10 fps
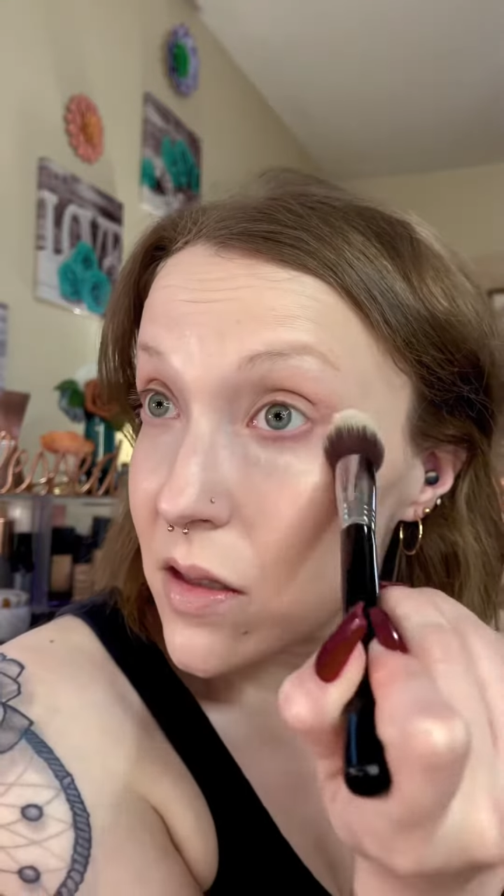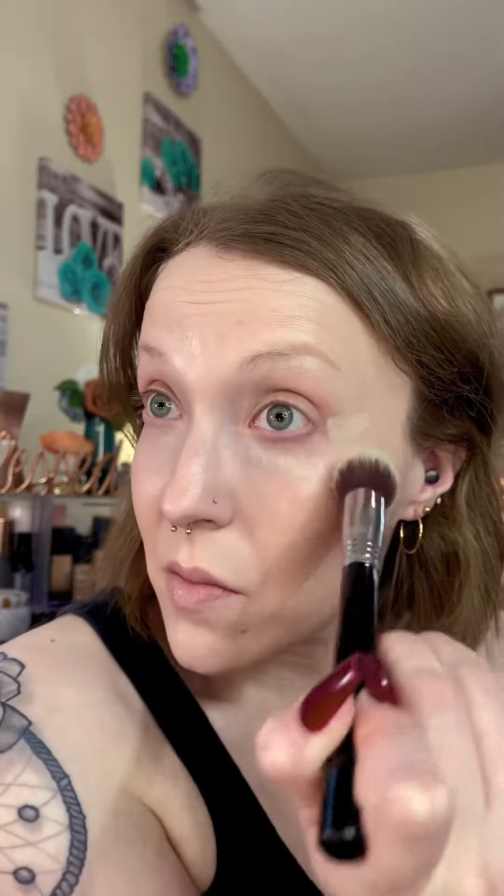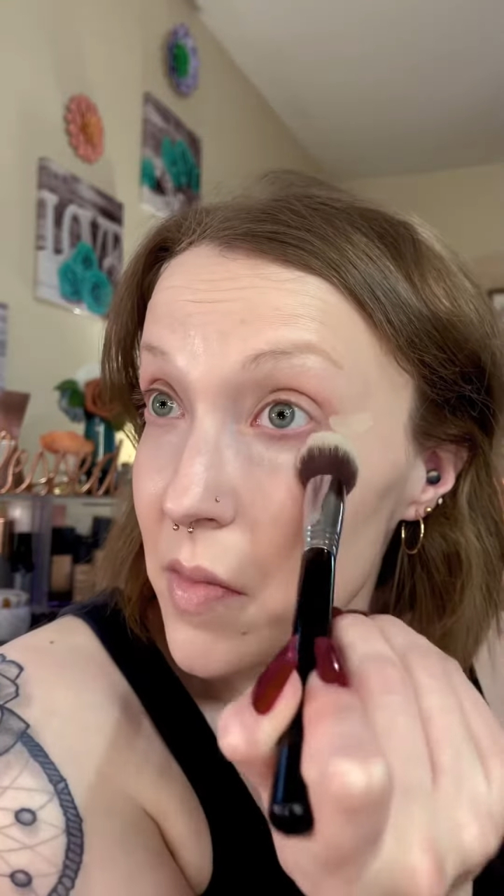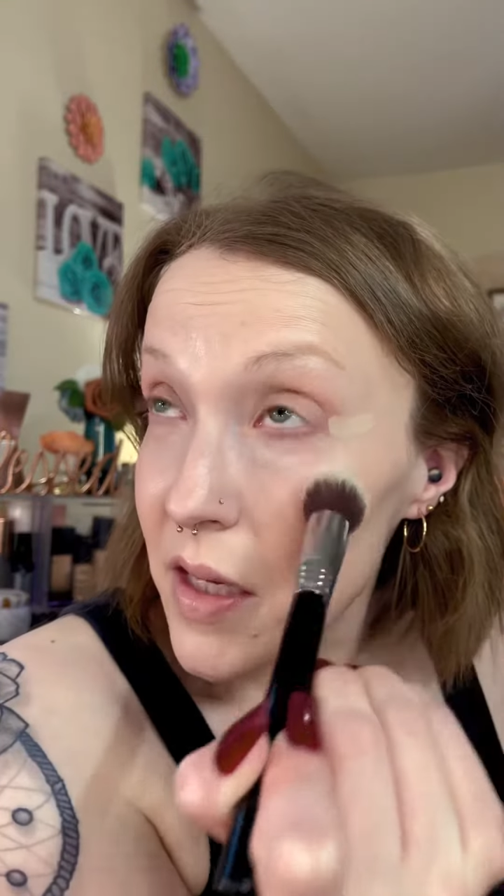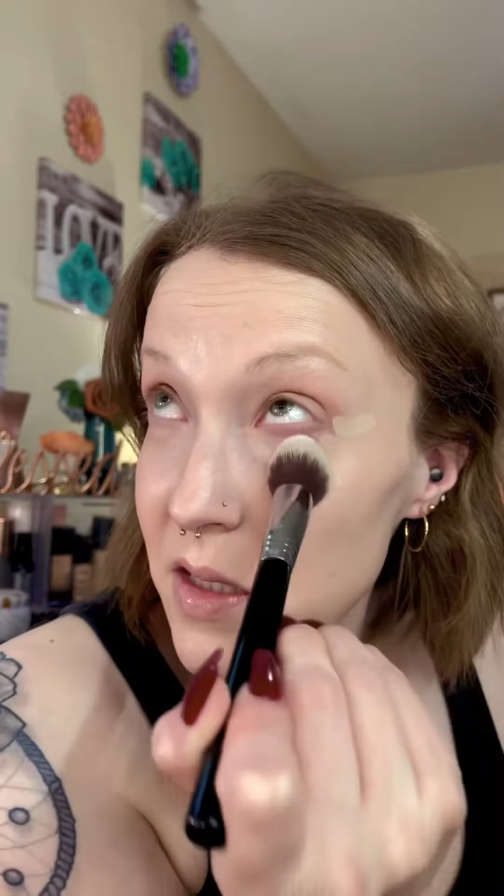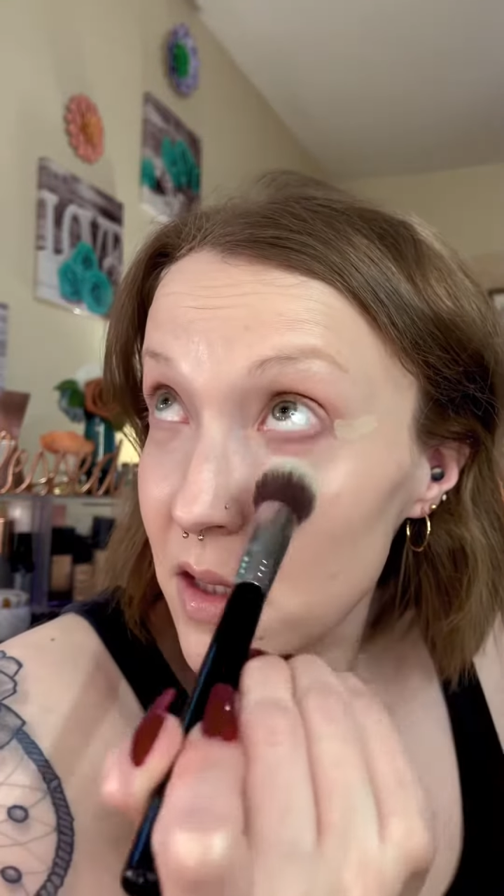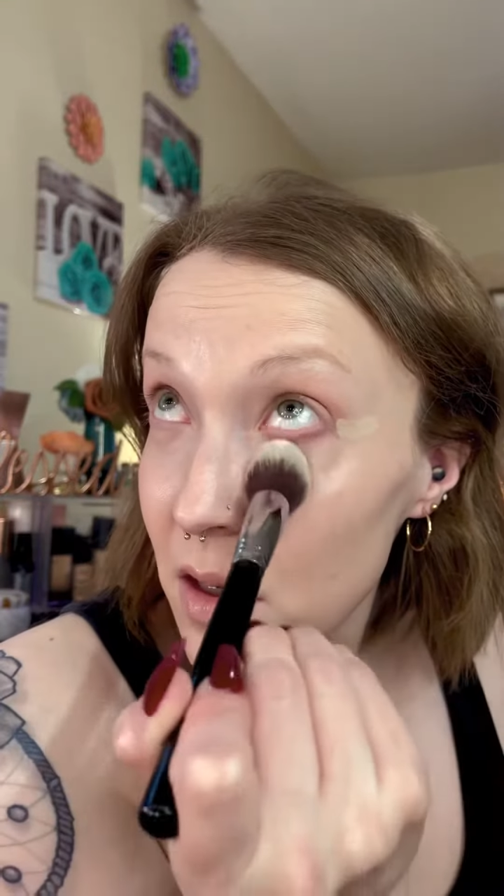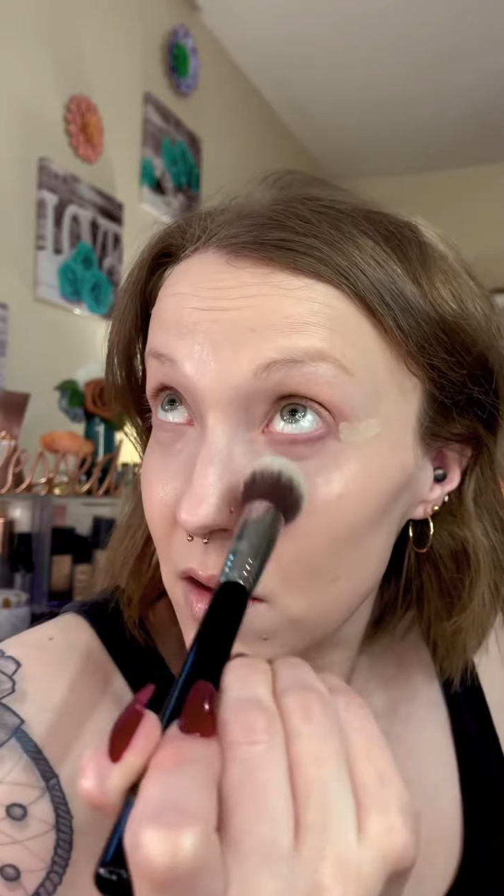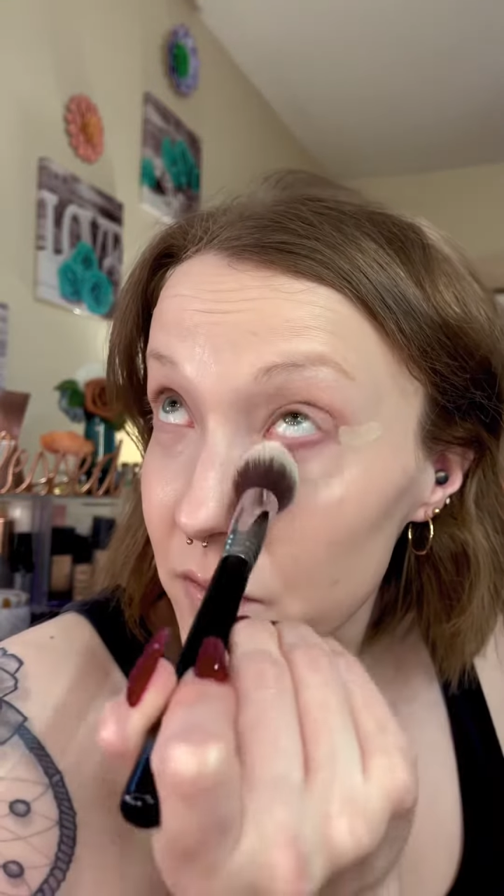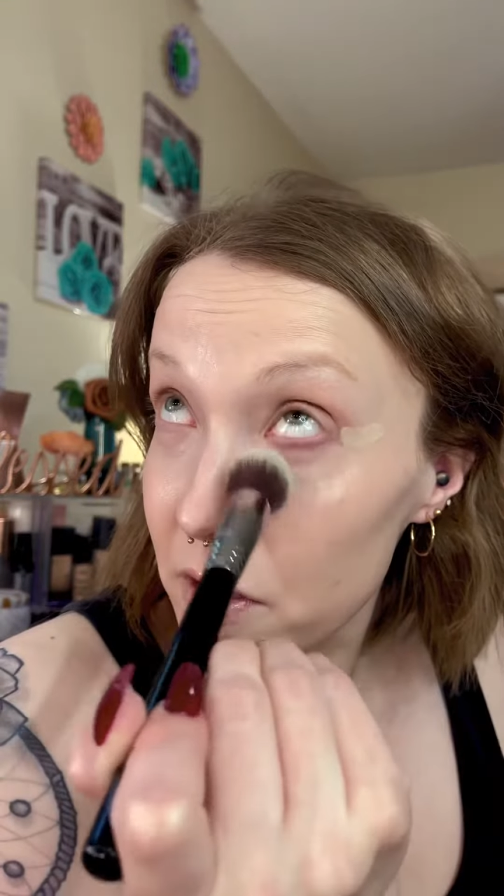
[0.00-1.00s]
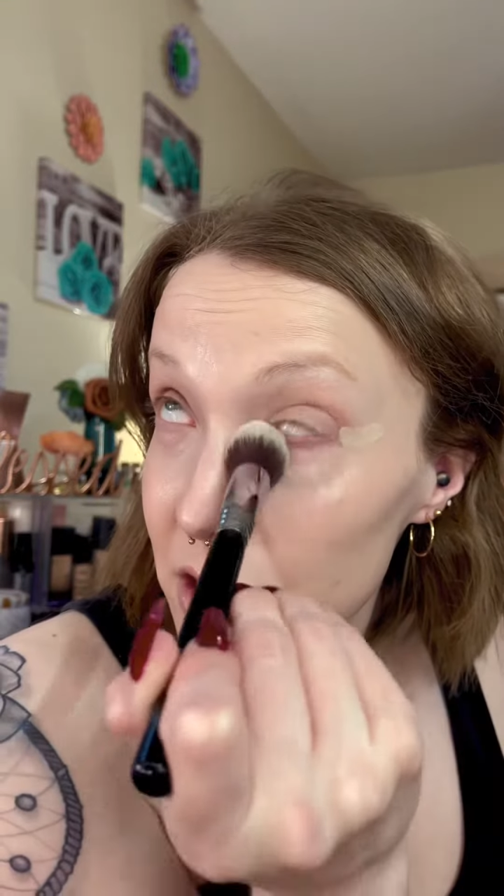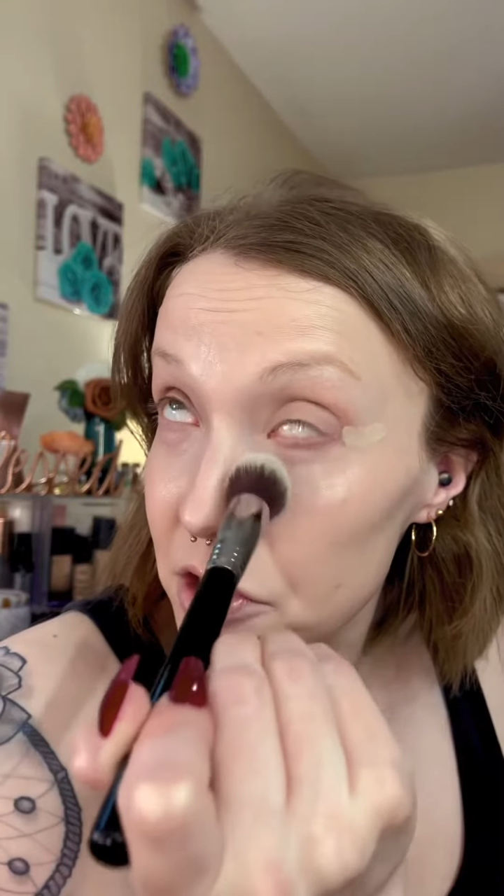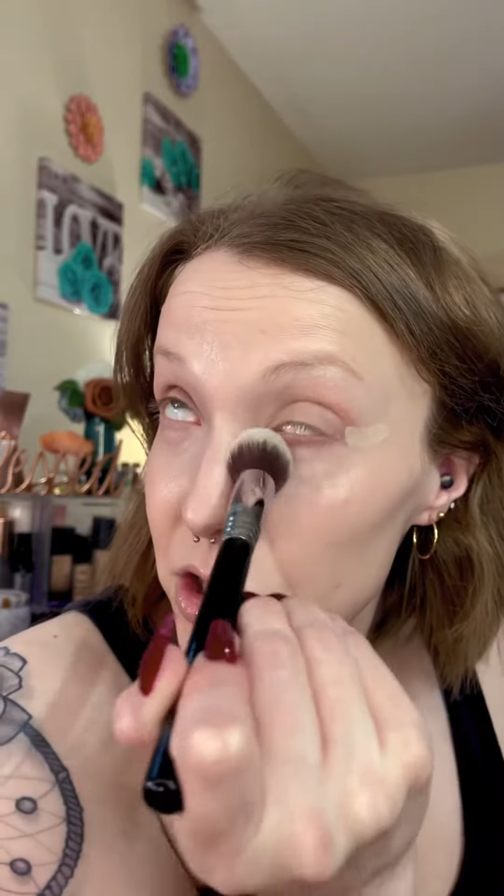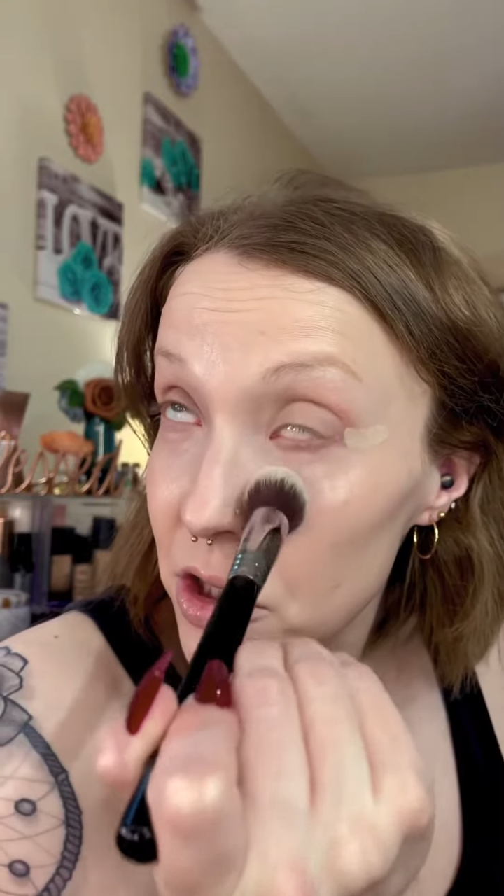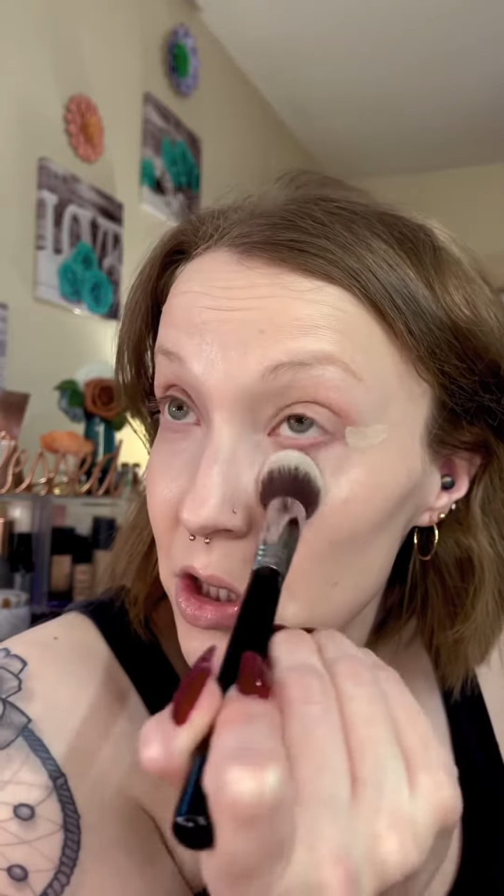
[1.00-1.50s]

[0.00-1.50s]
amazing coverage.